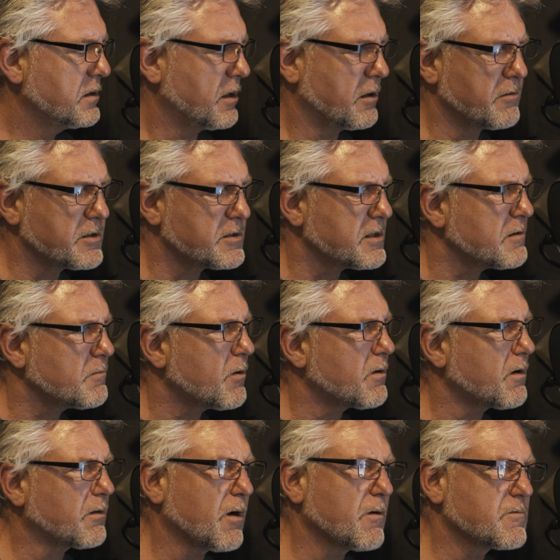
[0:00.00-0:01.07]
"Or is he one
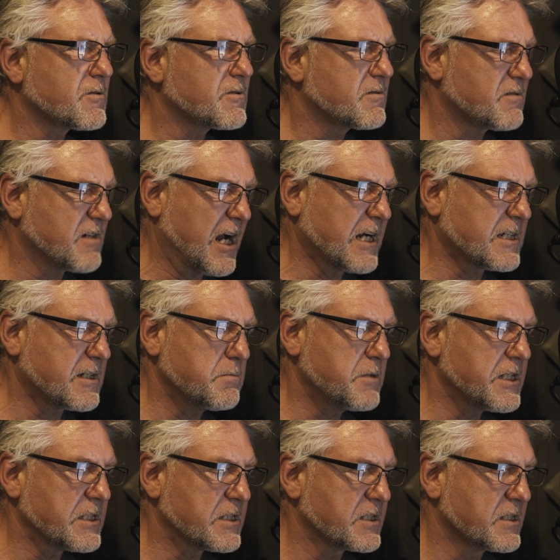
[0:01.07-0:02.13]
of those
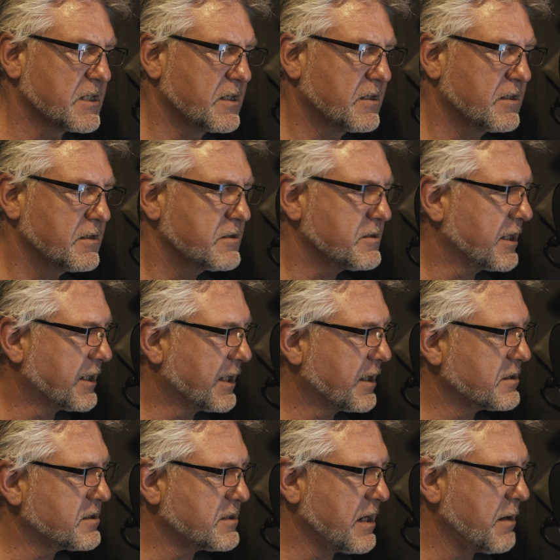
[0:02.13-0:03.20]
Tassamines?" Taking
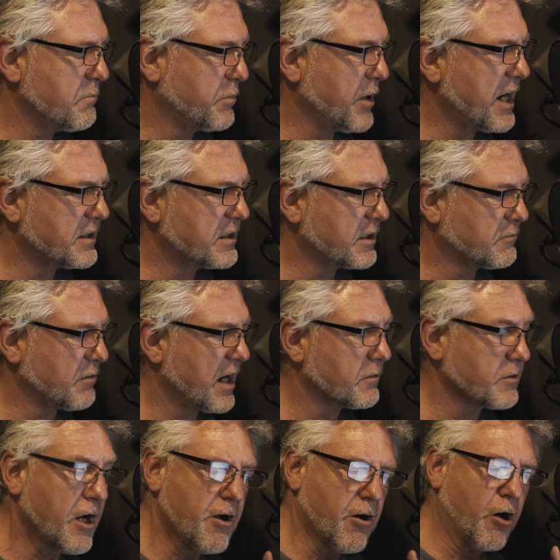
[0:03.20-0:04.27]
a step back, he
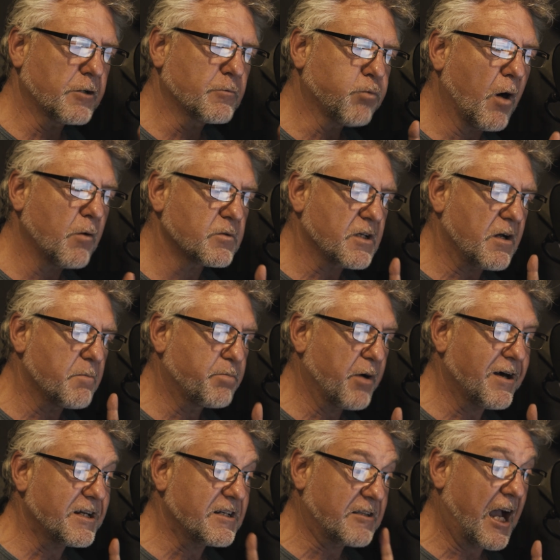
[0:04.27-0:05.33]
growled, "I won't
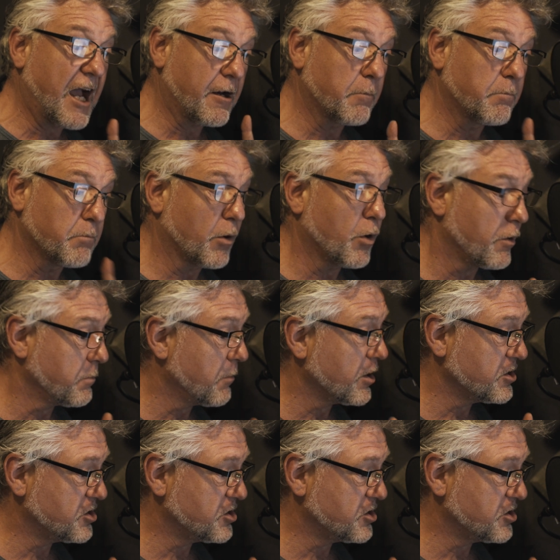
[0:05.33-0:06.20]
abide that aboard my